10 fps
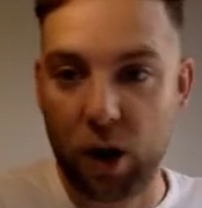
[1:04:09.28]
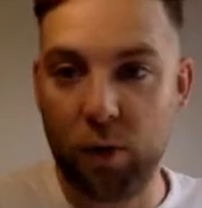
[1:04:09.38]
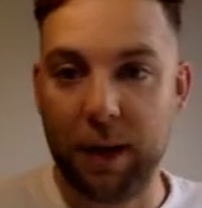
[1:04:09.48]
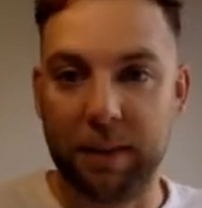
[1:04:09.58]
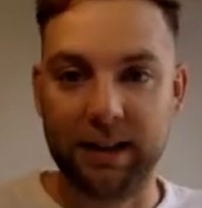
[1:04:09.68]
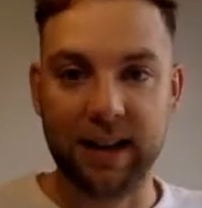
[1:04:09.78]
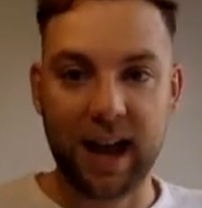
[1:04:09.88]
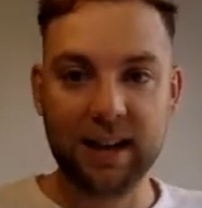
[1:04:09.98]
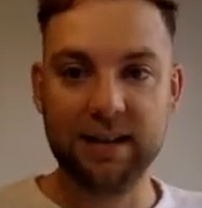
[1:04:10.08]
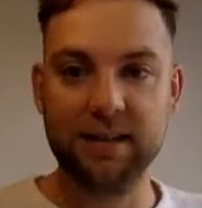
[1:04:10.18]
in my
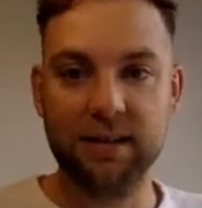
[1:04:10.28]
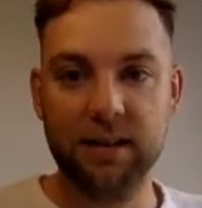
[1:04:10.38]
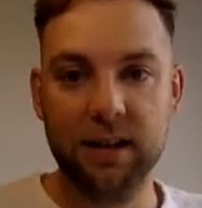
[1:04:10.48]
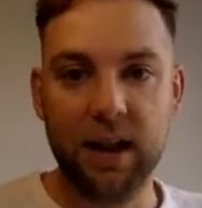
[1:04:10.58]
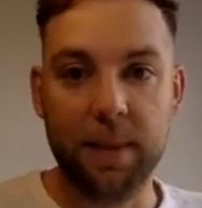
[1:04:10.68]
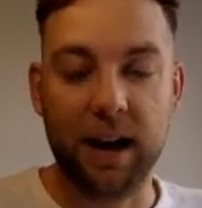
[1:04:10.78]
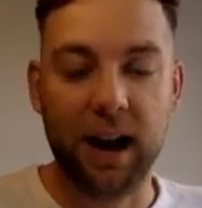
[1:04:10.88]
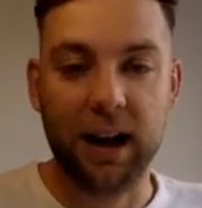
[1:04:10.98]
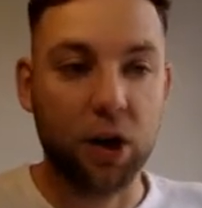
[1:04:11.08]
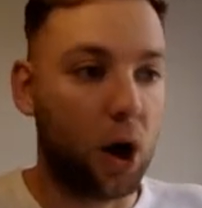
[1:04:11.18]
test, then I
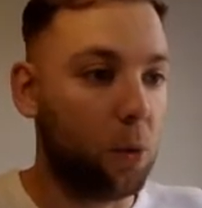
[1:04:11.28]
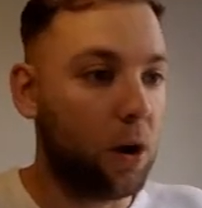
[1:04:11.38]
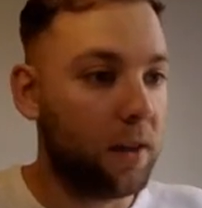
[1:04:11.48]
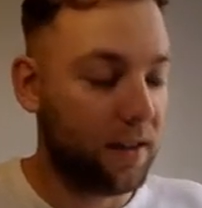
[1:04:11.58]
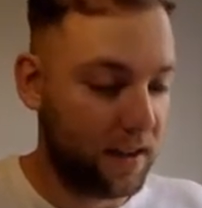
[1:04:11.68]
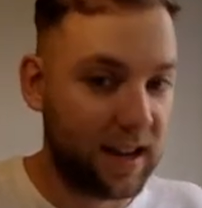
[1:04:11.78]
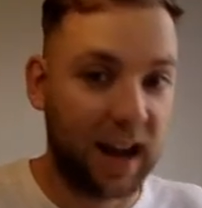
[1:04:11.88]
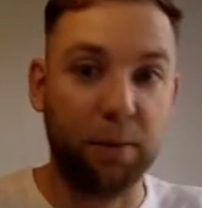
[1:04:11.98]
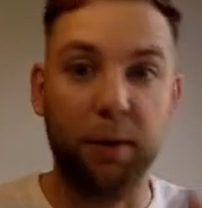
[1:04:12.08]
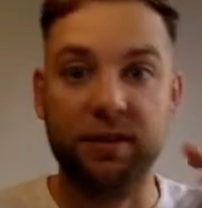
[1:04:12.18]
know that this
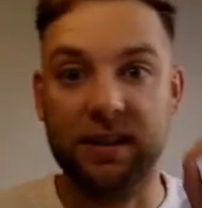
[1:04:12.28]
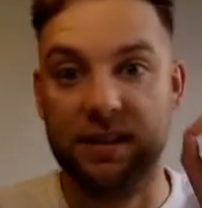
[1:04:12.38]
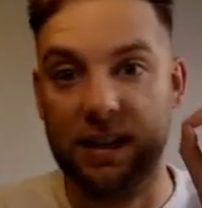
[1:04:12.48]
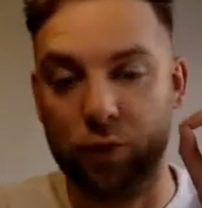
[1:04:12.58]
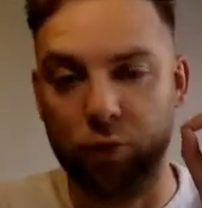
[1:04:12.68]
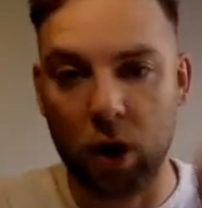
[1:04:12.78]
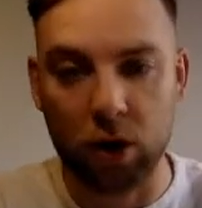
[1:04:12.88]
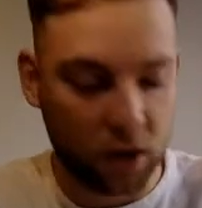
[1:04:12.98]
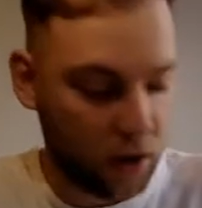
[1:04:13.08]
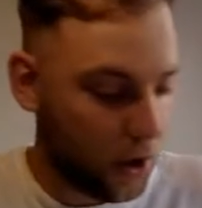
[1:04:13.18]
hypothesis is
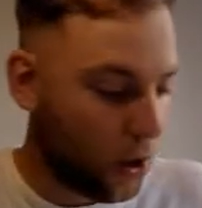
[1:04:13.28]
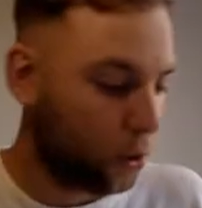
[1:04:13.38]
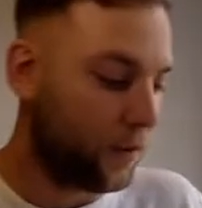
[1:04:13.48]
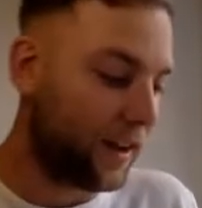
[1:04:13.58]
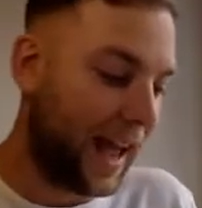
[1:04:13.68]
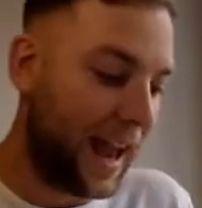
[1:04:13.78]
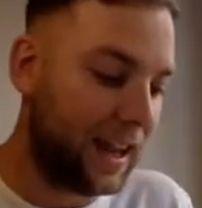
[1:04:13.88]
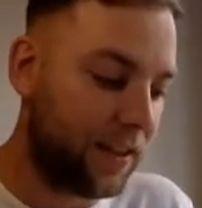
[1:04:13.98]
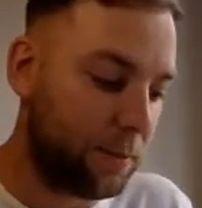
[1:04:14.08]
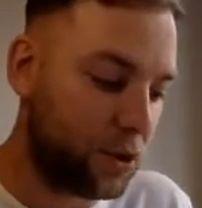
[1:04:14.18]
wrong. Or if I get
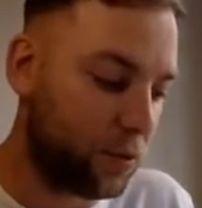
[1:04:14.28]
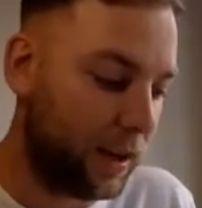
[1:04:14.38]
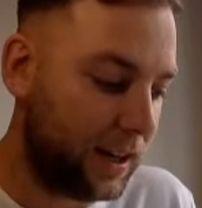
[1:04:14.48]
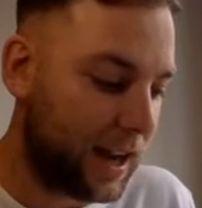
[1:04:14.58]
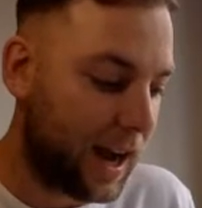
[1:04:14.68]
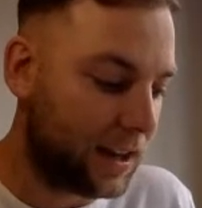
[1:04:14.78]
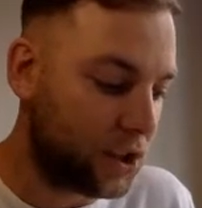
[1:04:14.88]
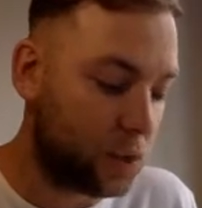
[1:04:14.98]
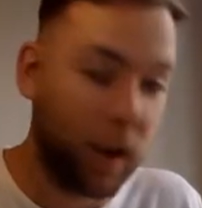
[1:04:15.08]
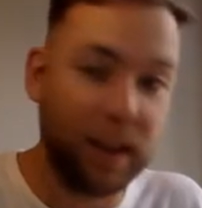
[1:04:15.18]
anything between 9 and
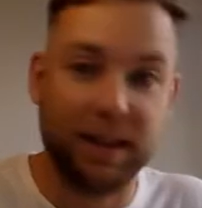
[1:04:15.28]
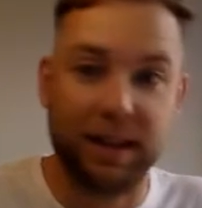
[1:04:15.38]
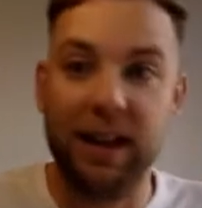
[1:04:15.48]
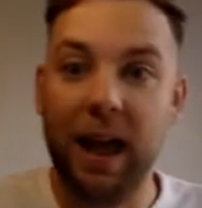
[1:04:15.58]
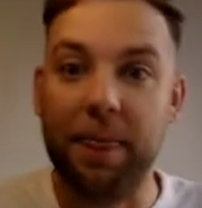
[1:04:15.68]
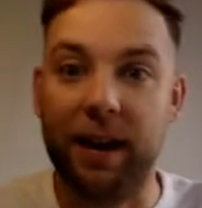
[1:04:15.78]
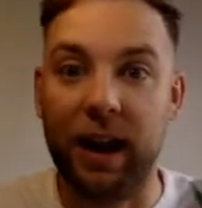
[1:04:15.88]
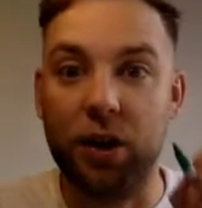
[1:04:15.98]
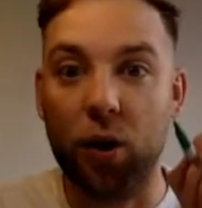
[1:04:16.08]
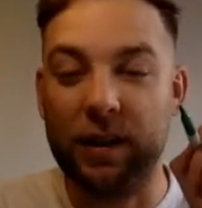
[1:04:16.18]
20, then I
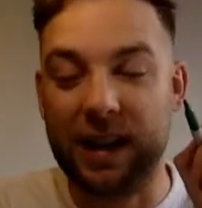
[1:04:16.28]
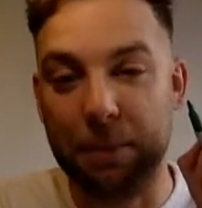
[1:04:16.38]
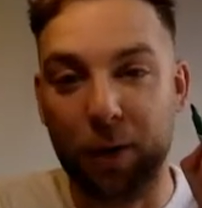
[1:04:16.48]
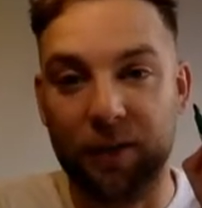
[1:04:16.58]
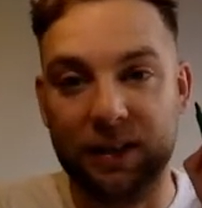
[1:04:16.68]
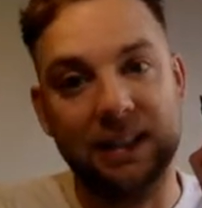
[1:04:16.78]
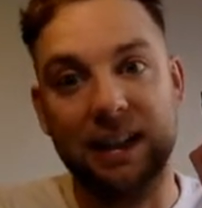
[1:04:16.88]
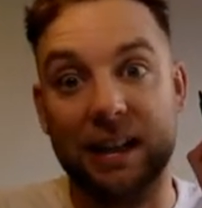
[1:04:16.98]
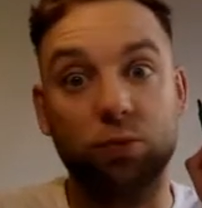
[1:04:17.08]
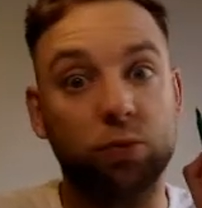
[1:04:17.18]
know this hypothesis
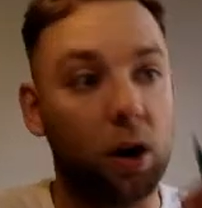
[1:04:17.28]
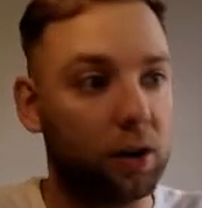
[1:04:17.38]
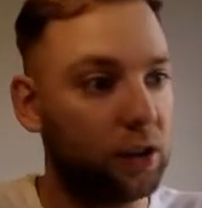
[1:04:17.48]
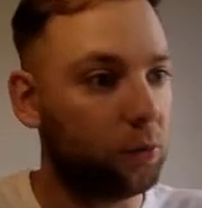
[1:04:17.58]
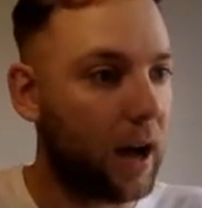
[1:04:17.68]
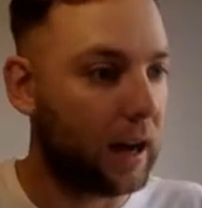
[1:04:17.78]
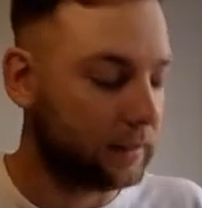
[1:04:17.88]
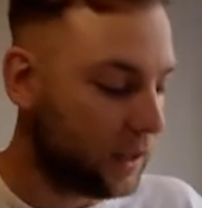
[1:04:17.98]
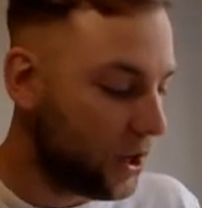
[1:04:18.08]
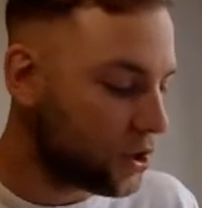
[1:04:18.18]
is wrong as well.
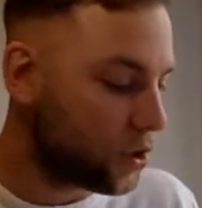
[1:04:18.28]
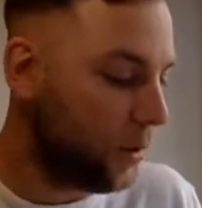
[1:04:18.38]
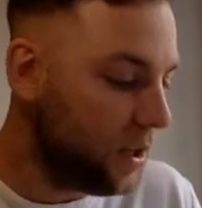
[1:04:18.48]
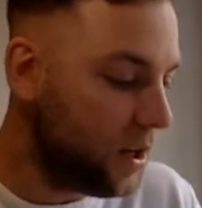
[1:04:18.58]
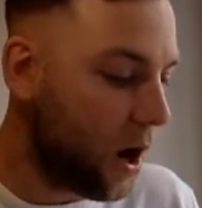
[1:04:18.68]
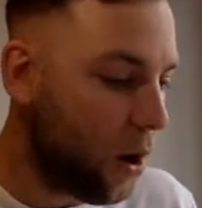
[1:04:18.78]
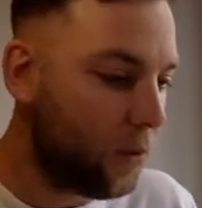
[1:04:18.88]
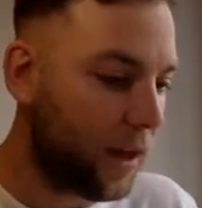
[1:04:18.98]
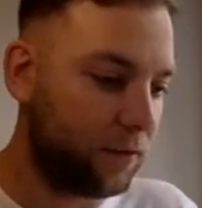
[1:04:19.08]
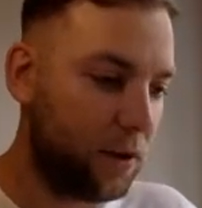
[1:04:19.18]
So we know
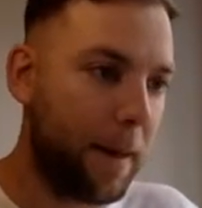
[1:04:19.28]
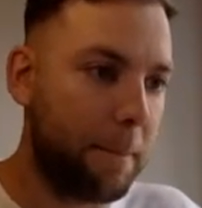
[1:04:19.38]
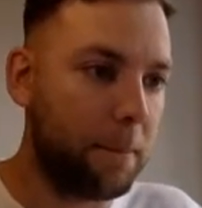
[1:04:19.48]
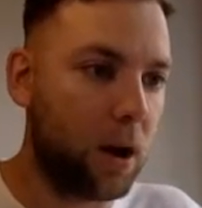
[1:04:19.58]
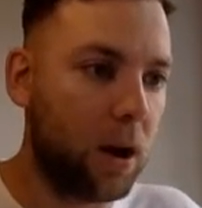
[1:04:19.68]
that, remember,